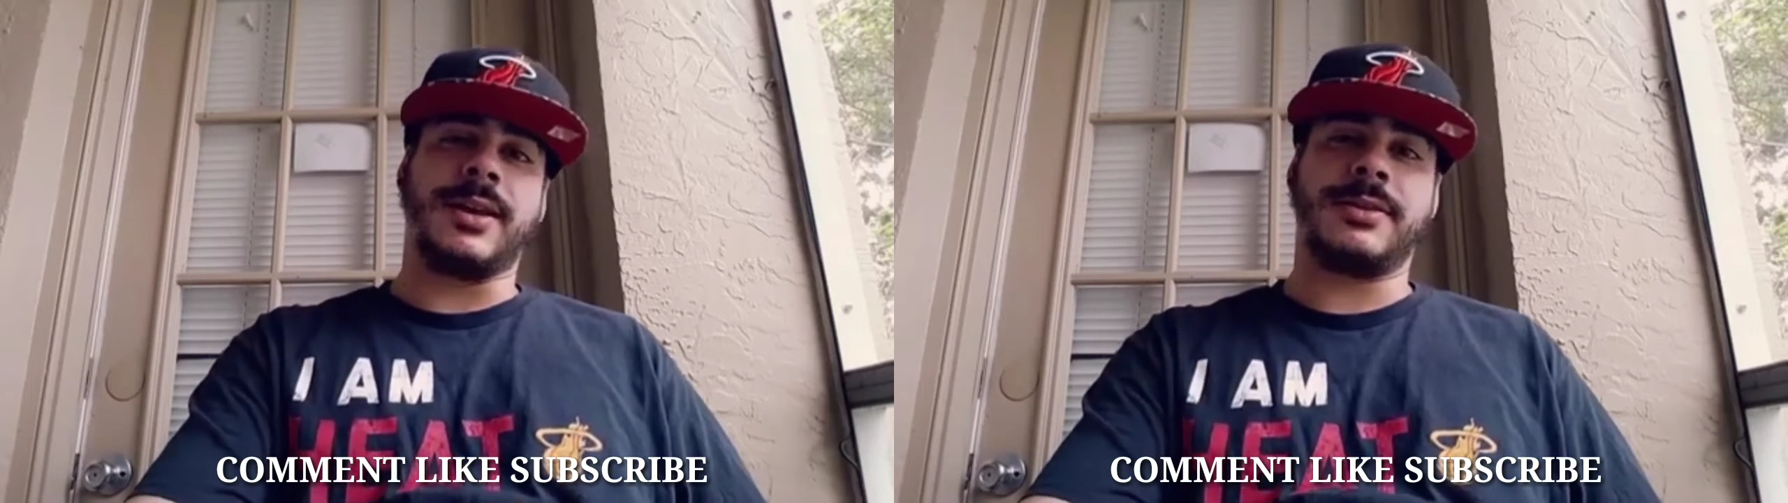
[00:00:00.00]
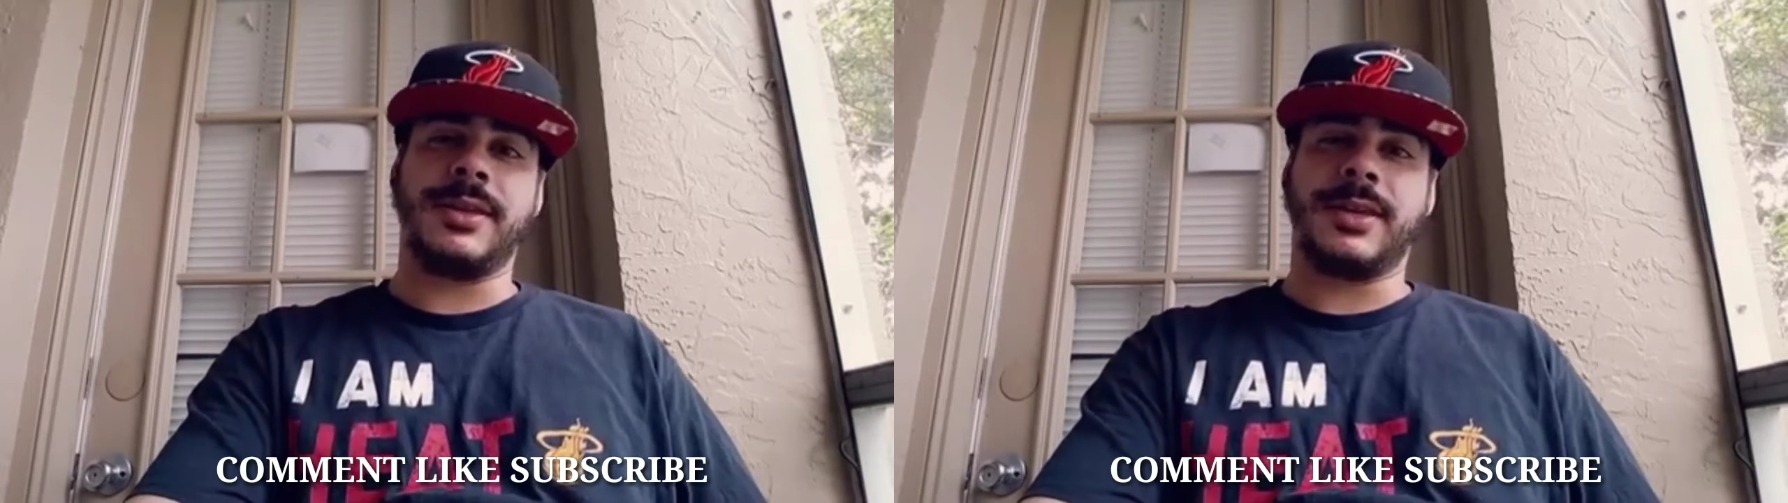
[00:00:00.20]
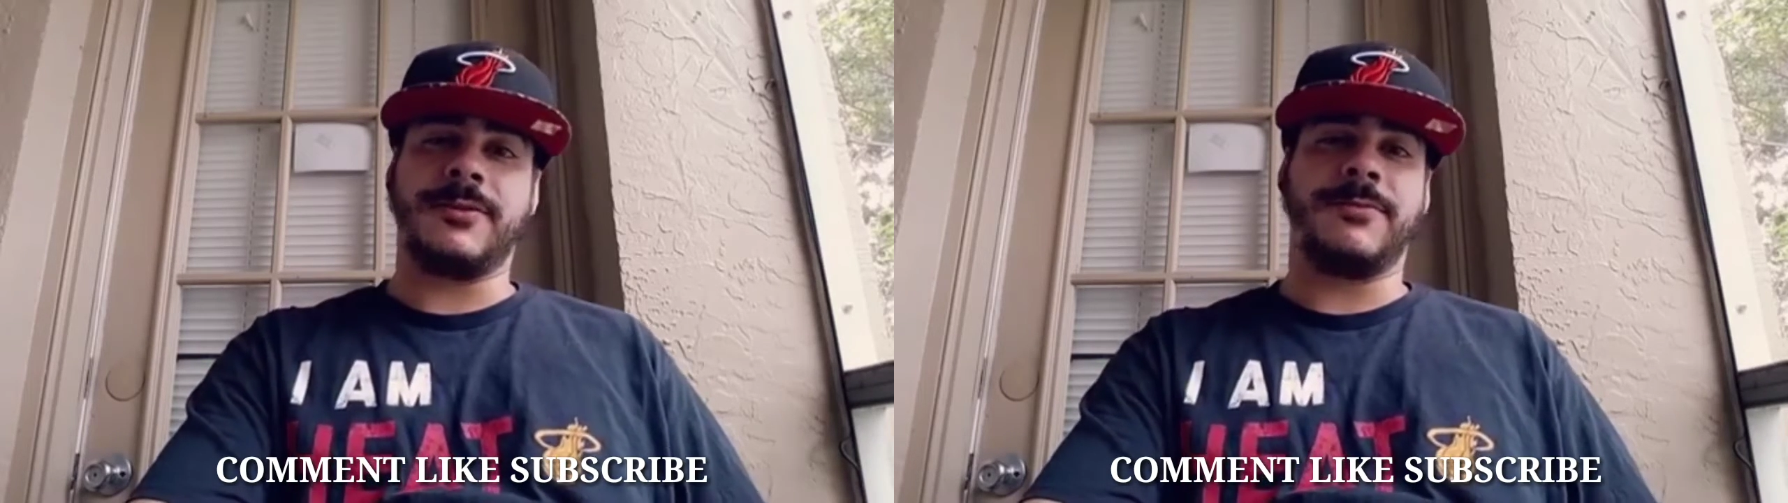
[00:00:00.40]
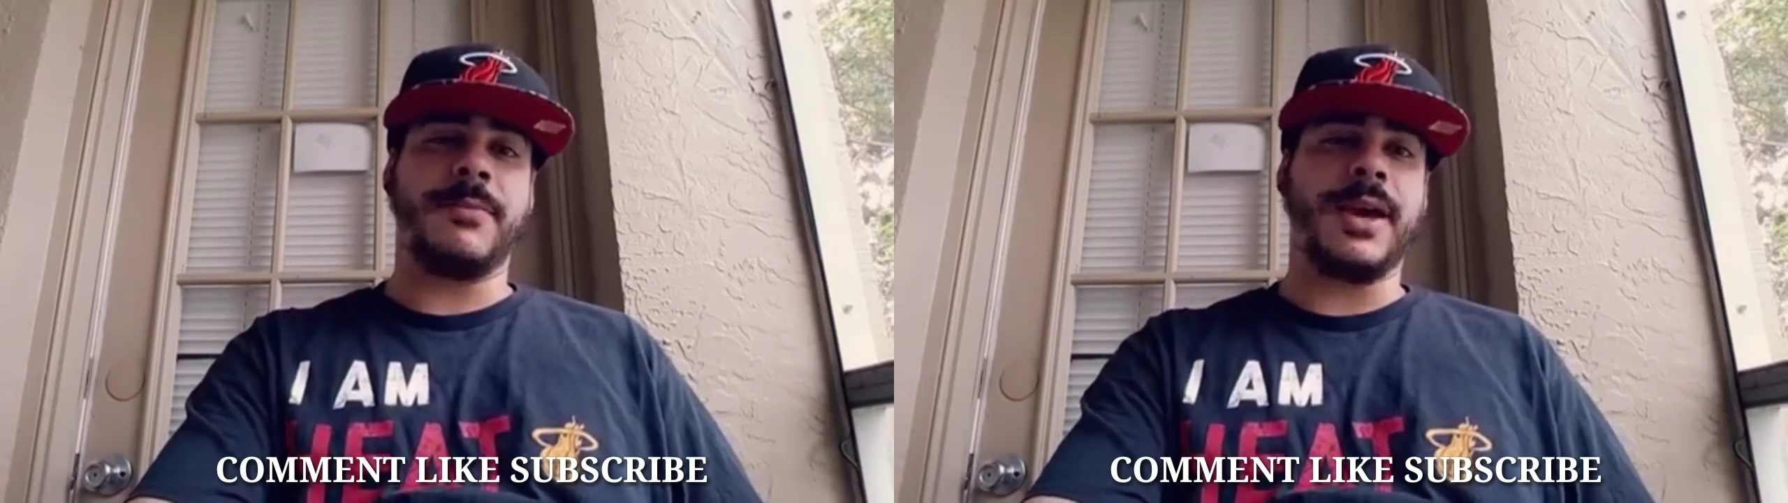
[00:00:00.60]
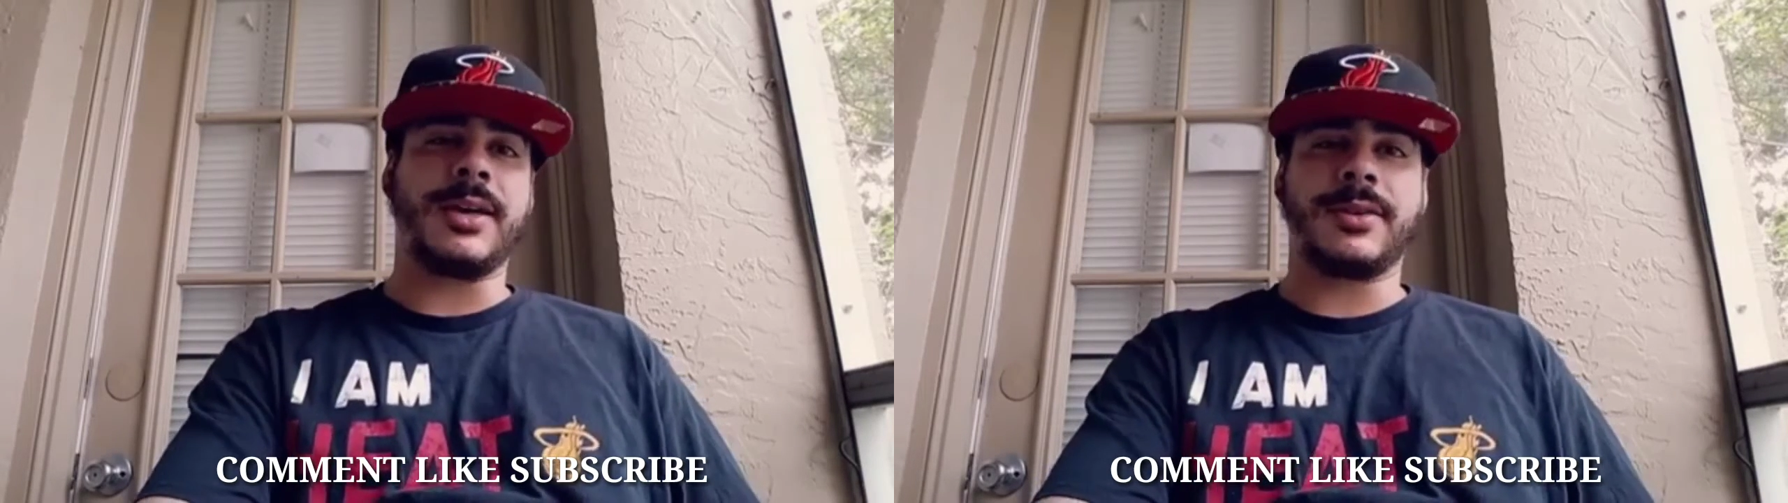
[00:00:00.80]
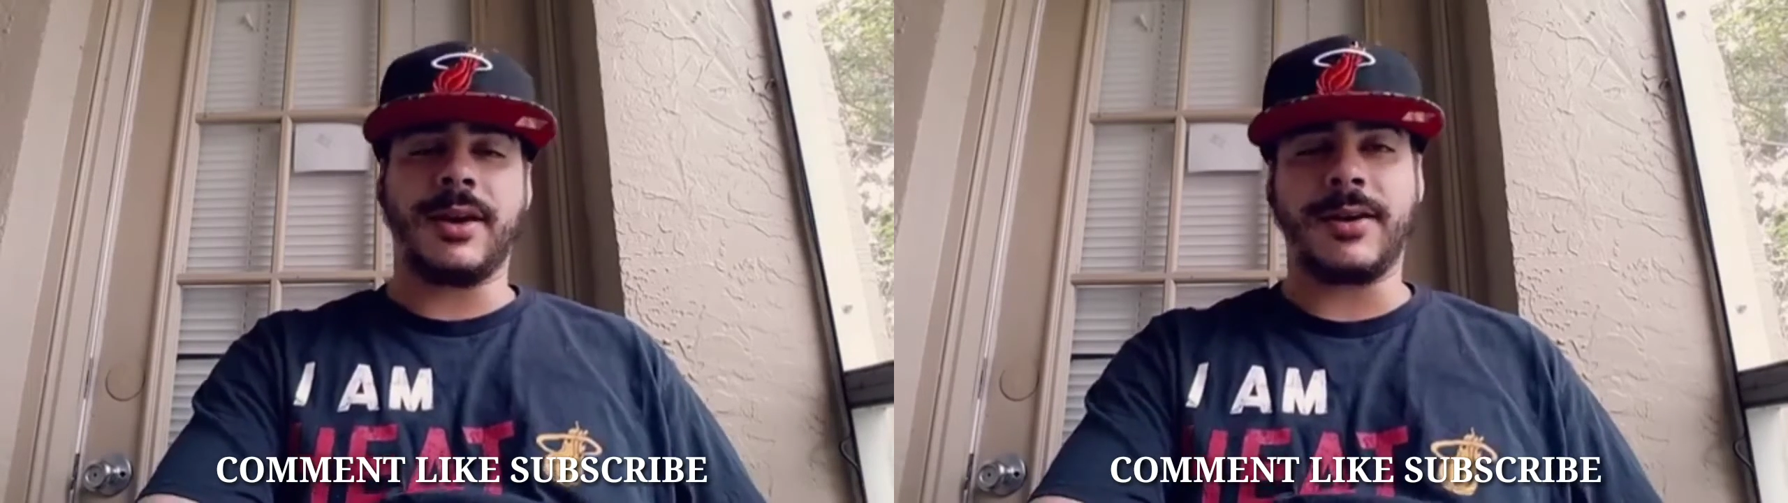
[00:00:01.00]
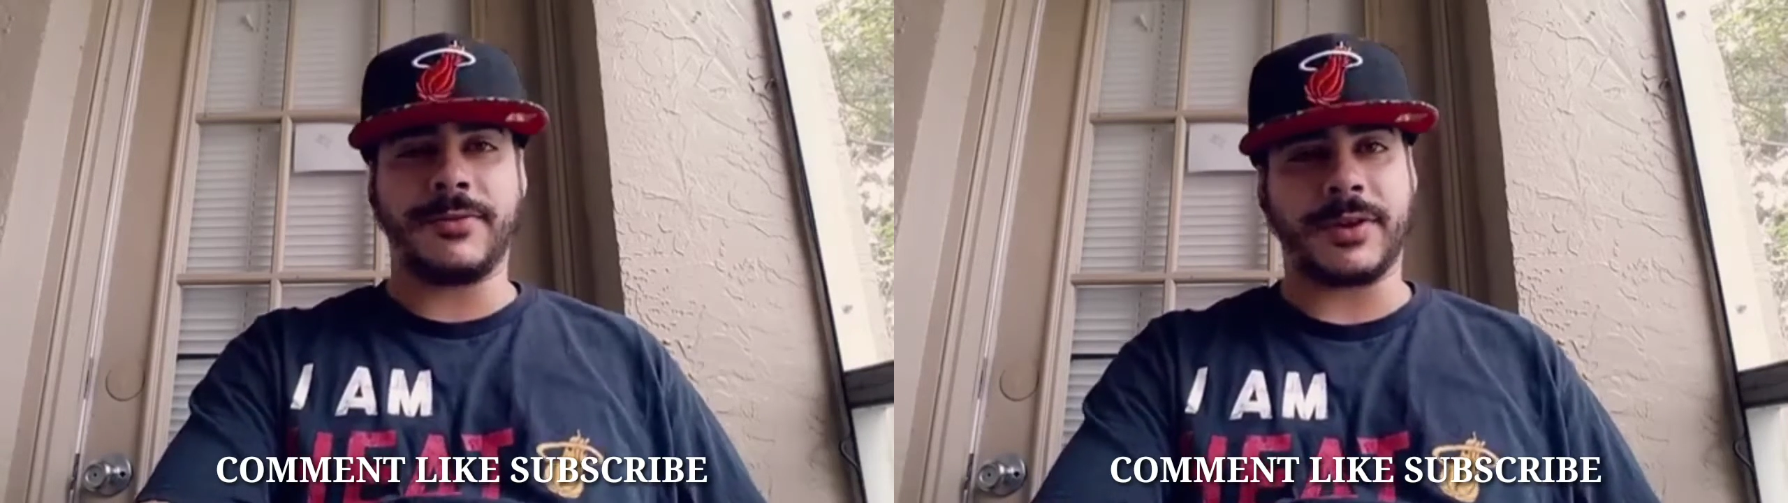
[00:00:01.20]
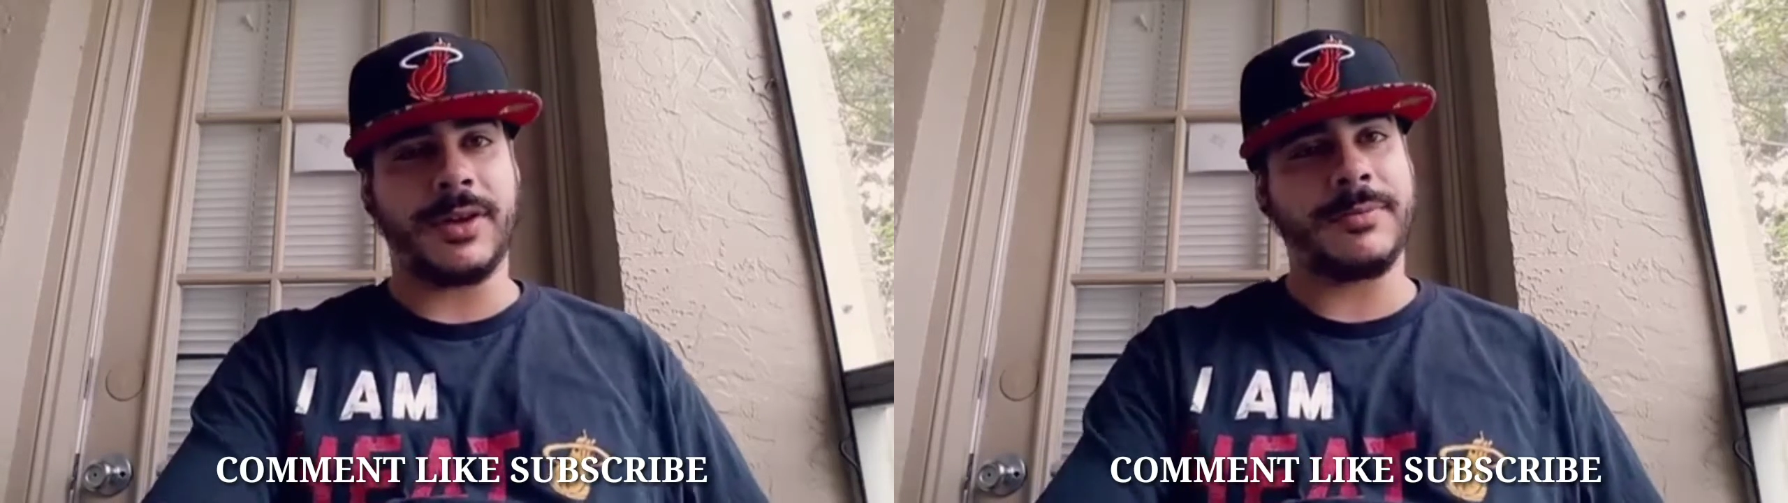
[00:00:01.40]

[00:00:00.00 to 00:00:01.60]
if Math Hoffa